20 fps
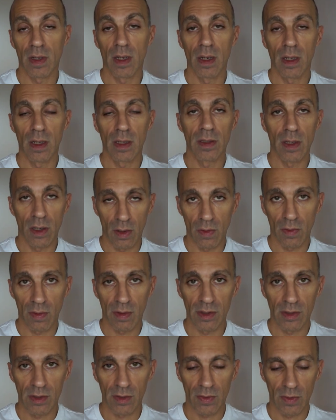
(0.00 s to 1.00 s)
still in the
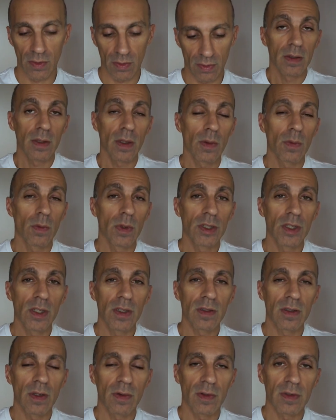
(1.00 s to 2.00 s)
orange zone. So, which
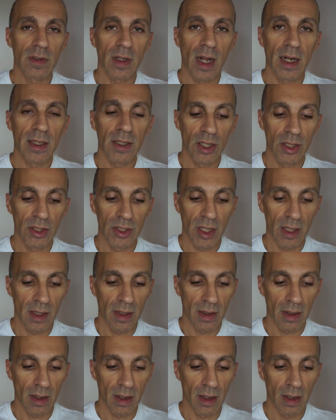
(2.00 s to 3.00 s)
is the result in
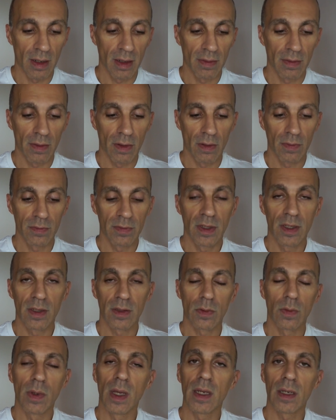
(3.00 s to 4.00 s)
general of
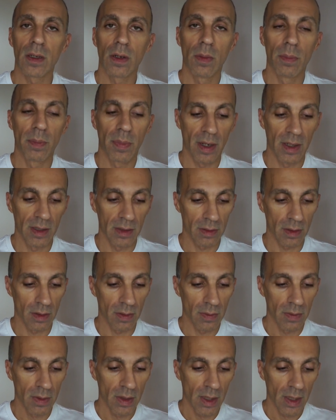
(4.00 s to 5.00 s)
this quick
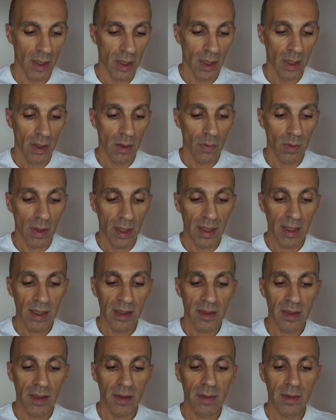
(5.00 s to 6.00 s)
comparison? Well, it
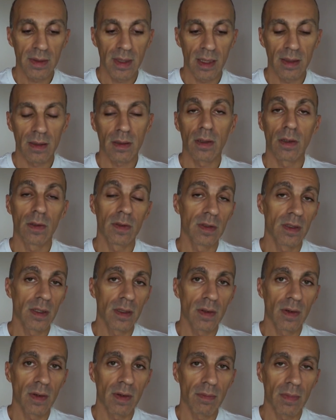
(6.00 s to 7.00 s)
seems that
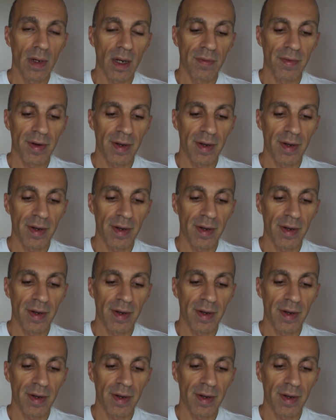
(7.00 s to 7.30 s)
considering my